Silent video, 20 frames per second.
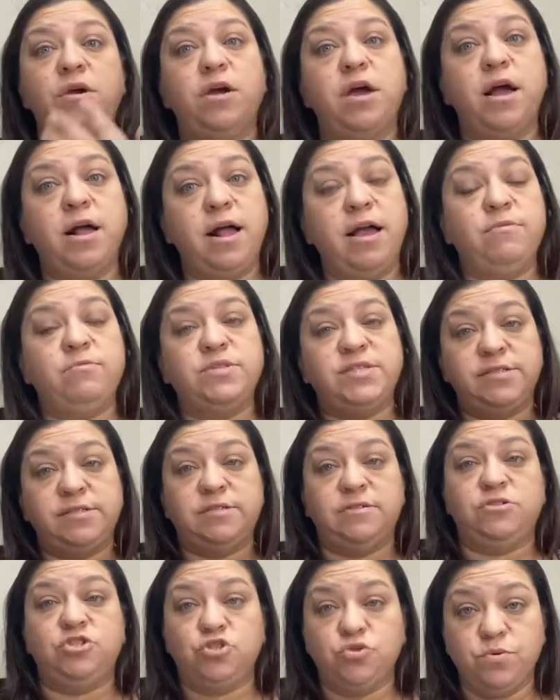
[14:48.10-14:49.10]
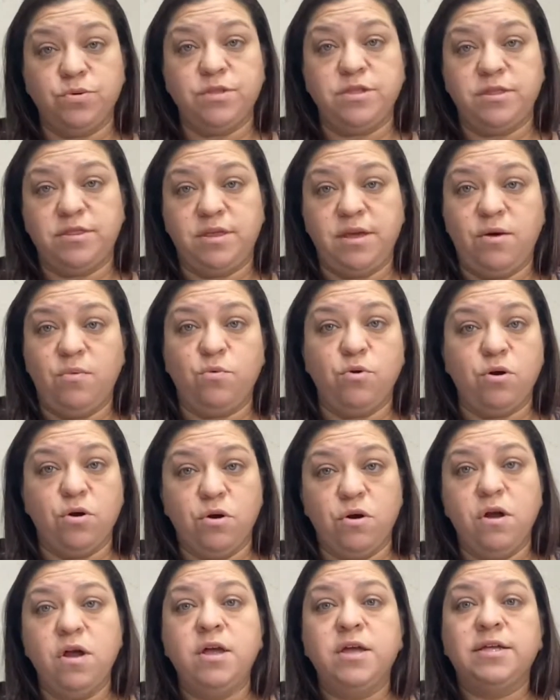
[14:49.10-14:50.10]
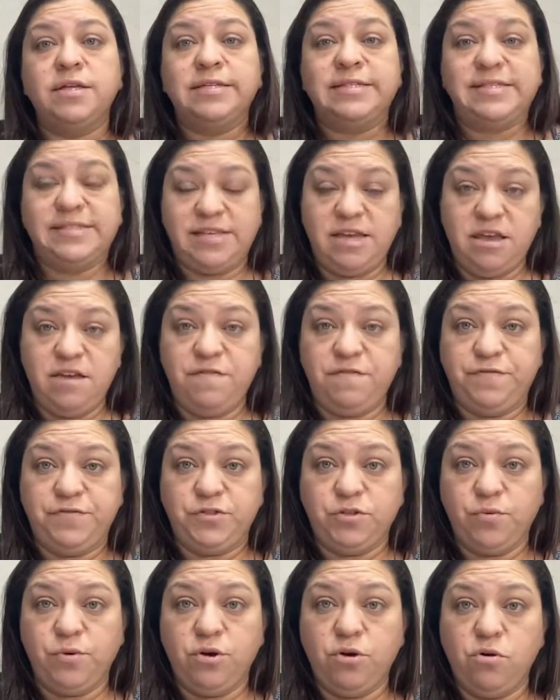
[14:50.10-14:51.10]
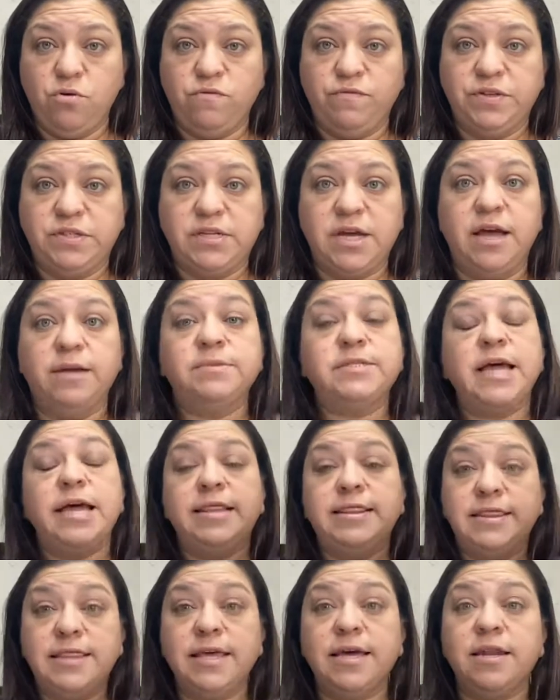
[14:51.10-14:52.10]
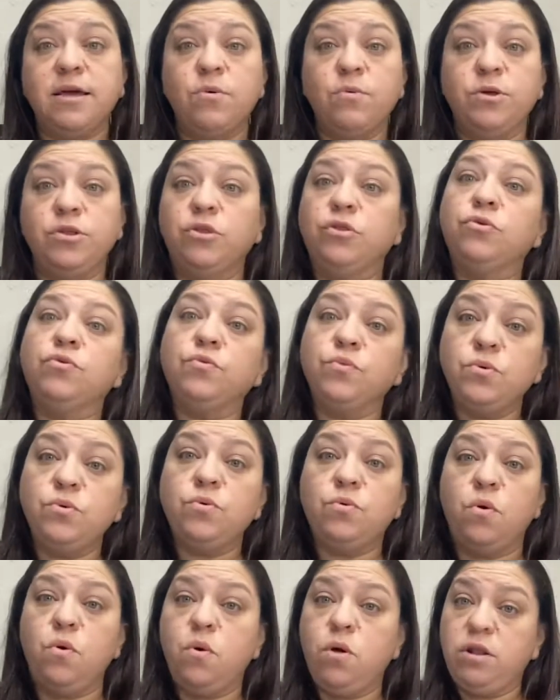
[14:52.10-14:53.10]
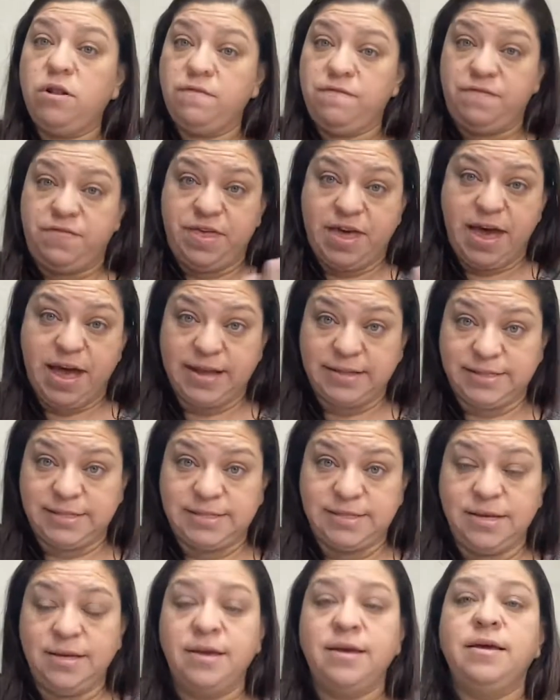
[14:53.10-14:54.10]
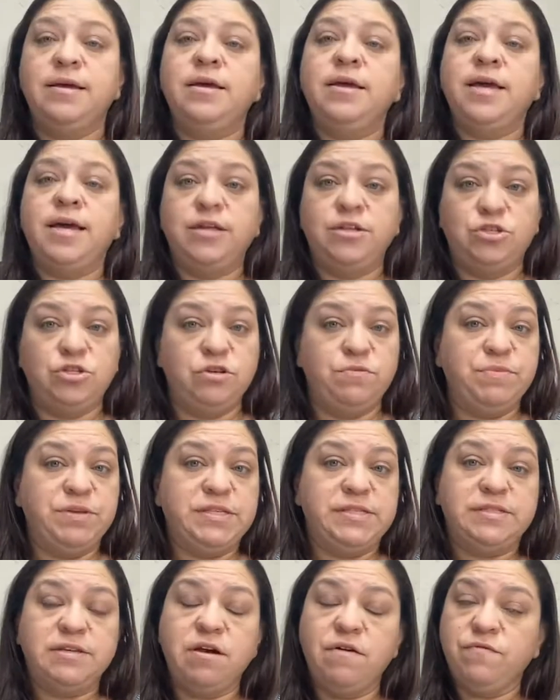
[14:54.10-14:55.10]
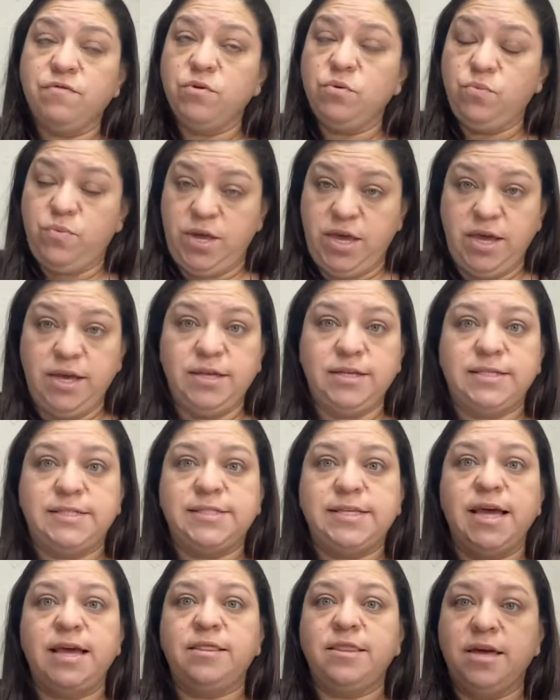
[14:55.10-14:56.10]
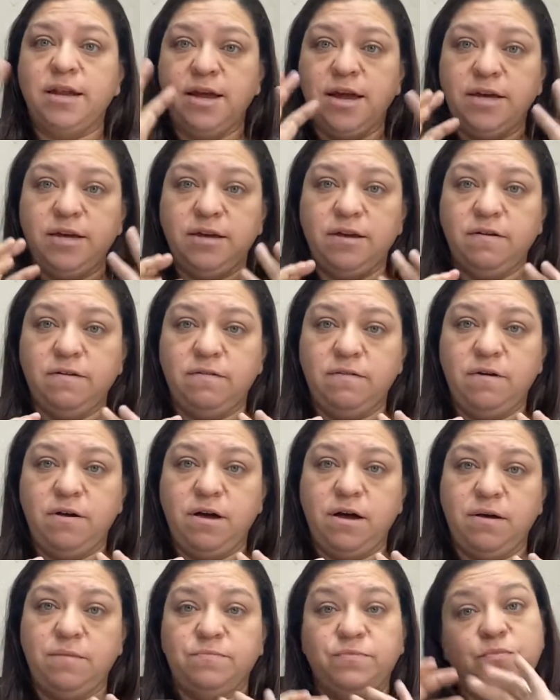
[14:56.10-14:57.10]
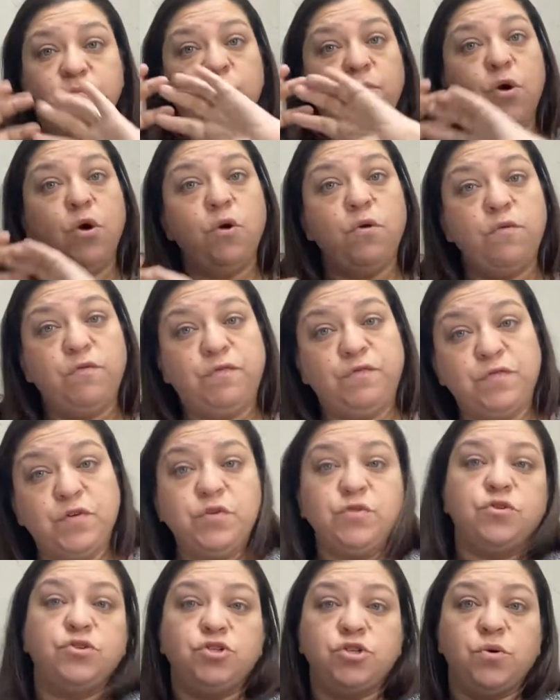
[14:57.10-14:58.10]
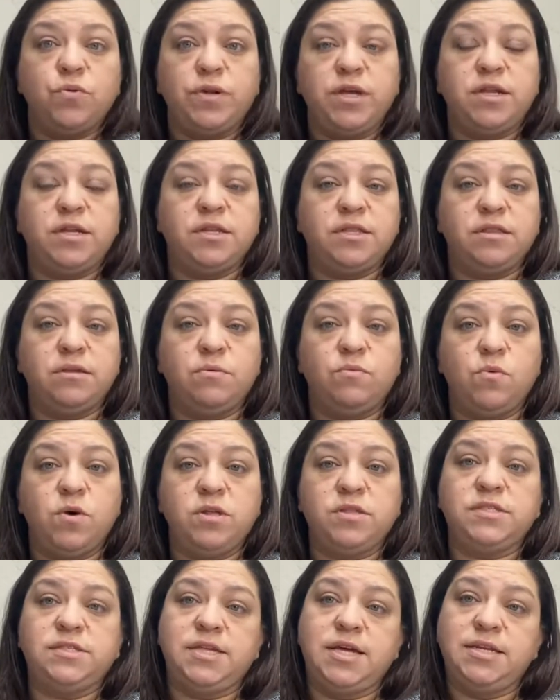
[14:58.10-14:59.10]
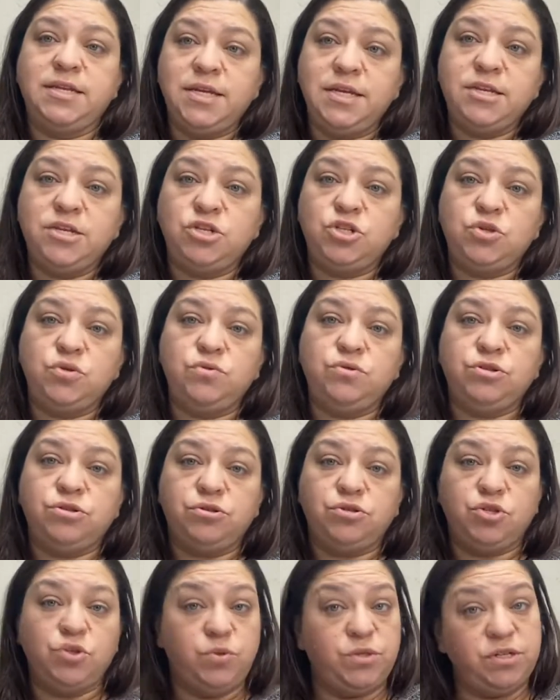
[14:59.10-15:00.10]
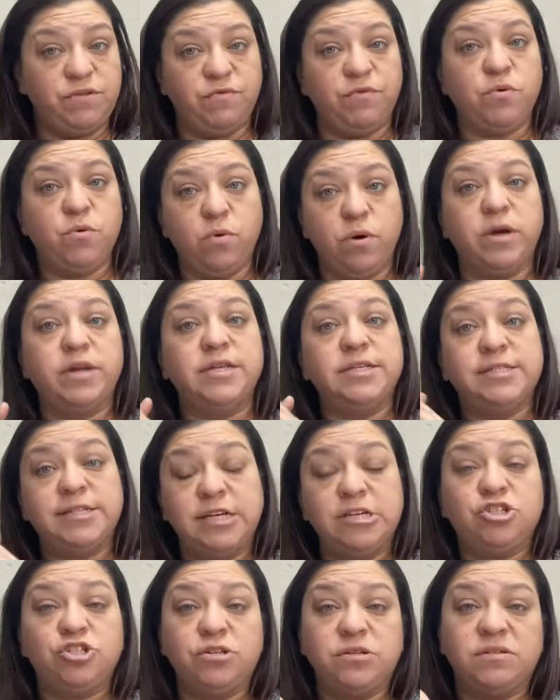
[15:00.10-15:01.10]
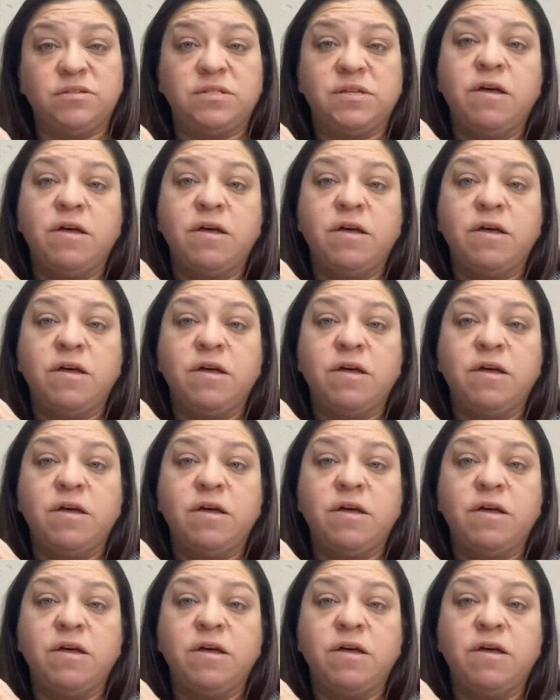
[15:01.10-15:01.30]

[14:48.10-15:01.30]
I was sure that they were safe during COVID times. And then I went through all of that, and it took me several weeks. And then I further donated the ones that needed to different organizations